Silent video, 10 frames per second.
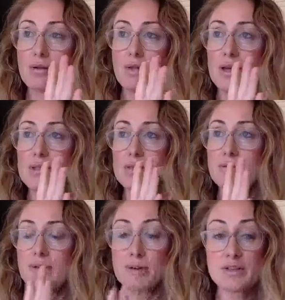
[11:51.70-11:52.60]
that's a
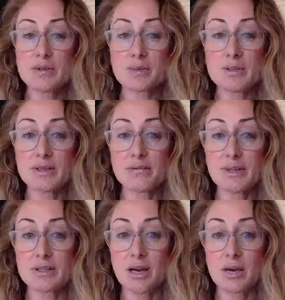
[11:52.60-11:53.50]
very
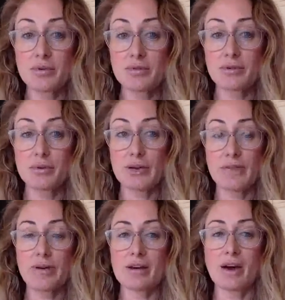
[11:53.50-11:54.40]
specific type of
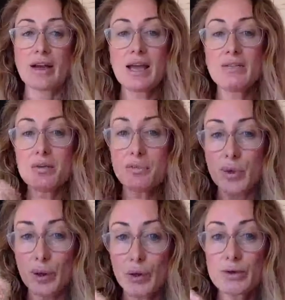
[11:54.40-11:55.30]
grief. And I haven't
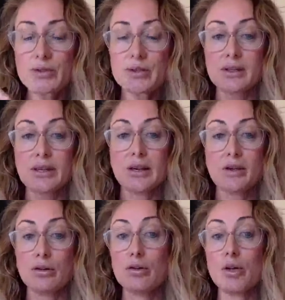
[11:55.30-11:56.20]
personally
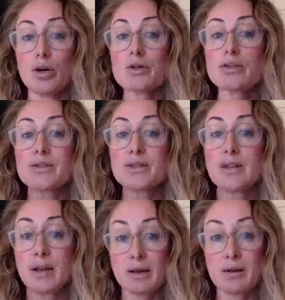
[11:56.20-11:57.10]
lost
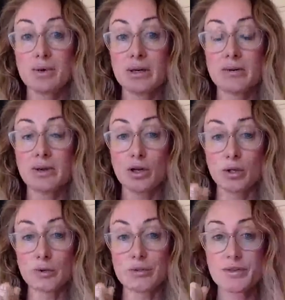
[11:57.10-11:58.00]
anyone
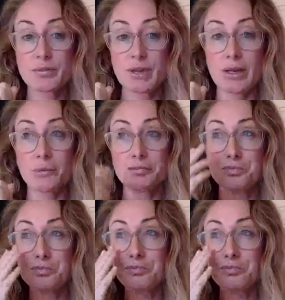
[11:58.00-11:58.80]
close to me